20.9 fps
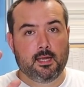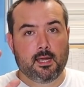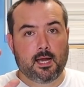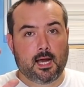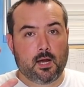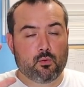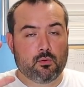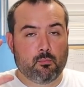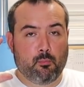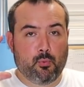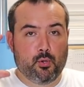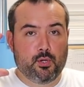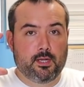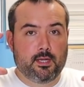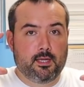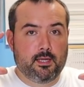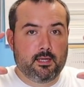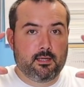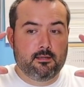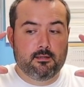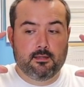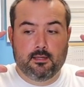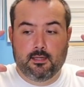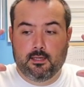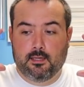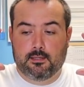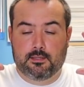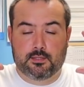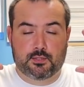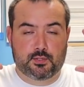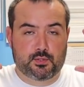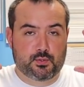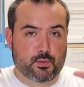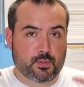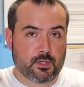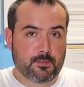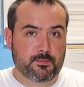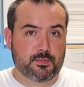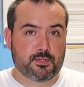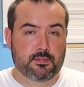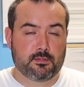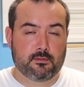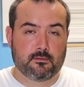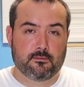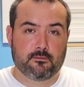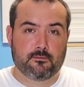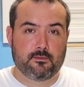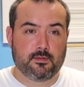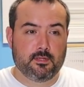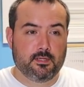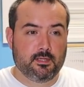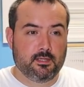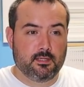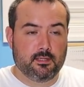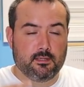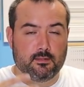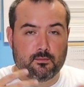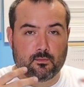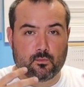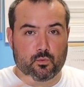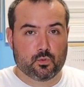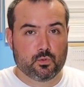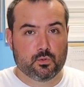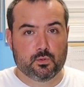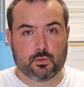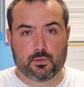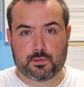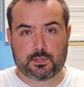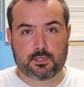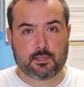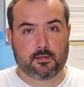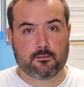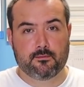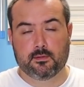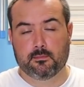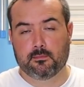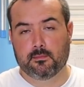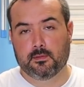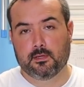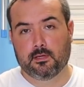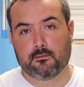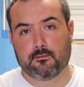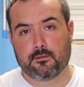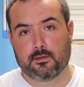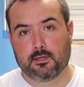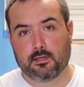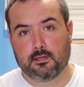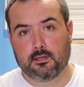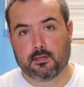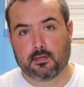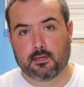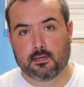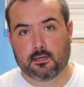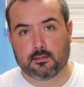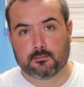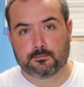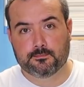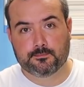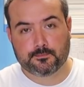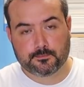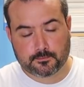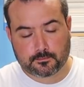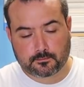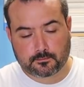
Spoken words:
I will put a description of the rules of the